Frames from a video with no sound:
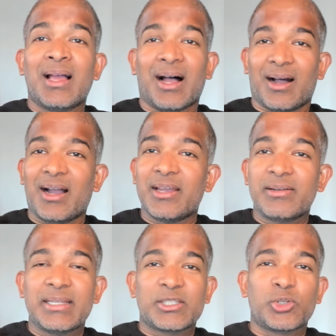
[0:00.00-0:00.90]
A higher
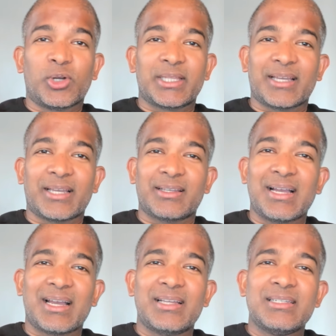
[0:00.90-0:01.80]
DSO, on the other
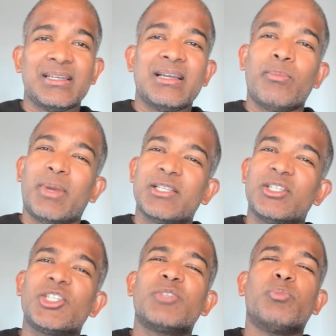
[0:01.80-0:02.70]
hand, might
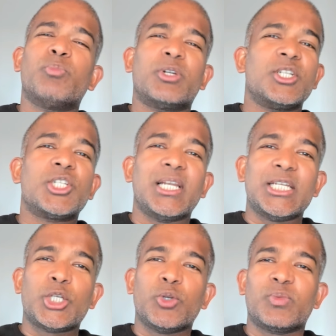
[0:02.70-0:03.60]
suggest potential
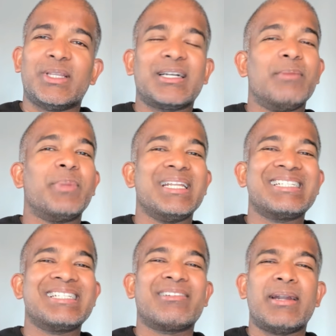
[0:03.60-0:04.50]
issues with the
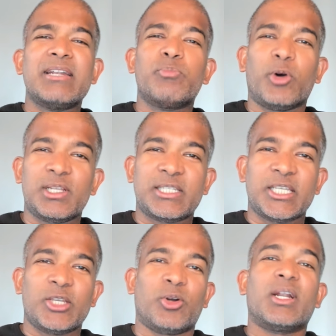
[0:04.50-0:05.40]
company's credit
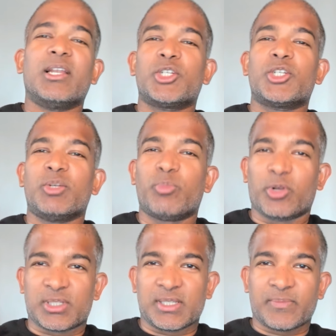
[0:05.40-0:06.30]
policy or collection
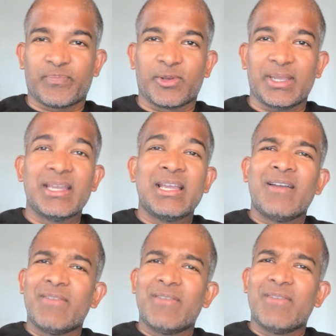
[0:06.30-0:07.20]
process. Okay,
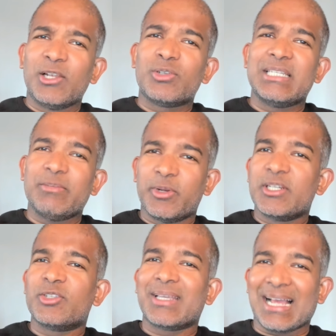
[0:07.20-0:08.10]
we'll look deeper
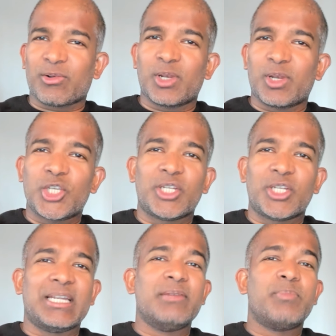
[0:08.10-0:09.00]
into the calculation
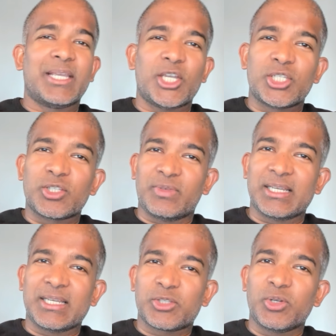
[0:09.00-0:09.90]
and implications of
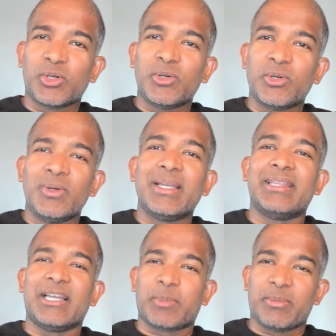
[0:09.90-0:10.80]
DSO in the
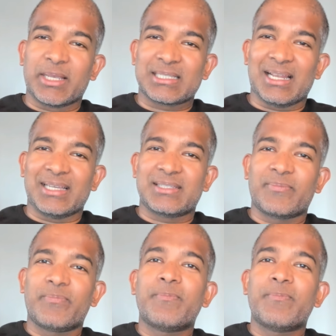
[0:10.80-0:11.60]
upcoming slides.